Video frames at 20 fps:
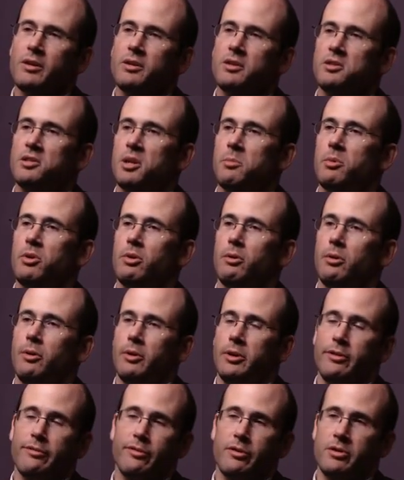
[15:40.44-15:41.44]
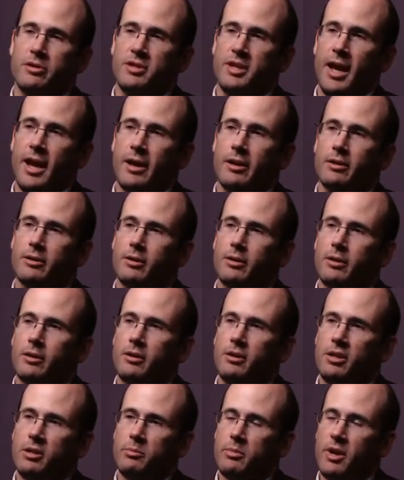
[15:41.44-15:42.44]
Similarly, for debt,
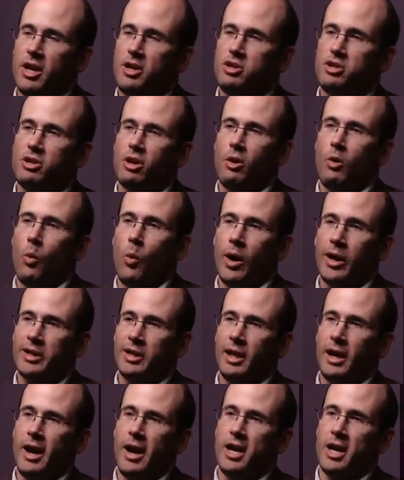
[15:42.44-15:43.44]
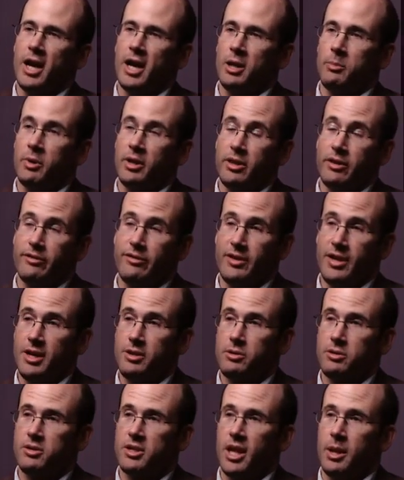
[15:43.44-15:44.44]
you may show one line item on the
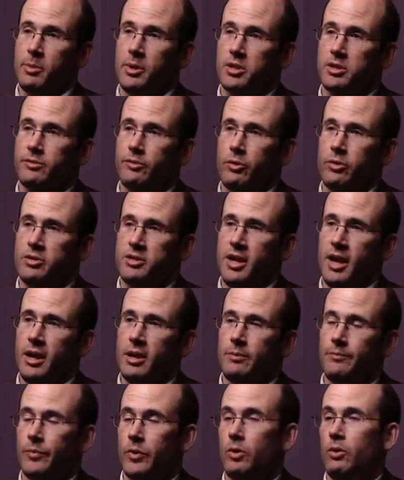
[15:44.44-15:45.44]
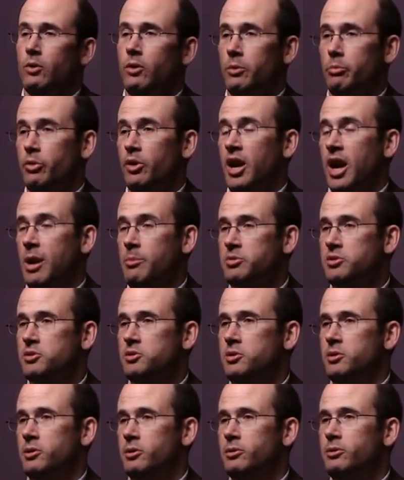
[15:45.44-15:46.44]
financial statements for debt, or perhaps
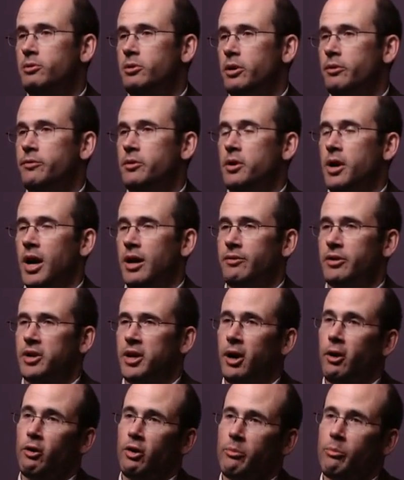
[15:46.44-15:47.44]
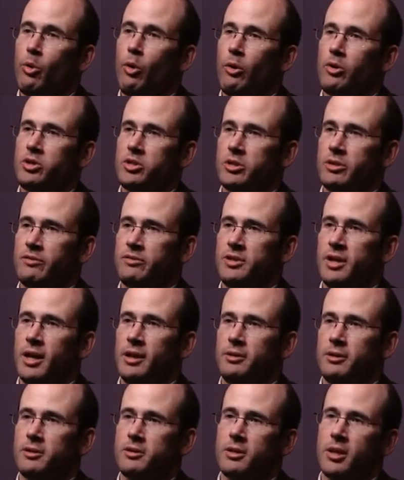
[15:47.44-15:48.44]
two if you have a current portion of
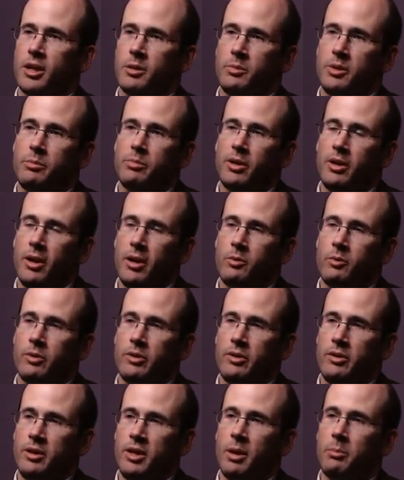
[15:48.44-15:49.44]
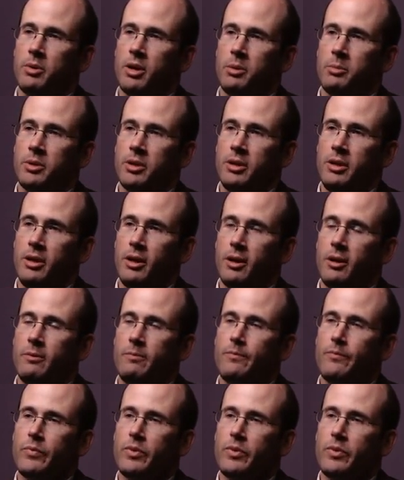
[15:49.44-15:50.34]
debt that's going to be paid within the upcoming year.